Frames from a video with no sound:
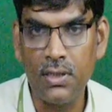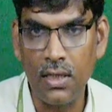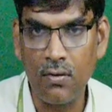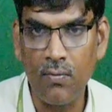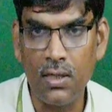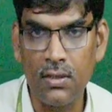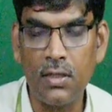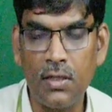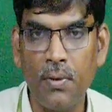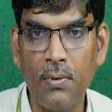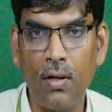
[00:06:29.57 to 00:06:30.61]
It requires
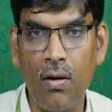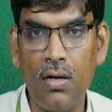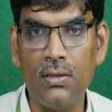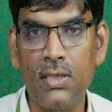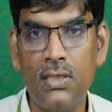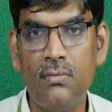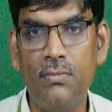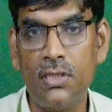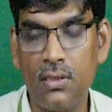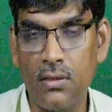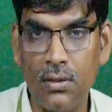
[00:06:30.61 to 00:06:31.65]
some of the large size
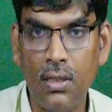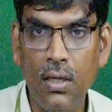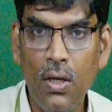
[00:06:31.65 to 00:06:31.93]
machines.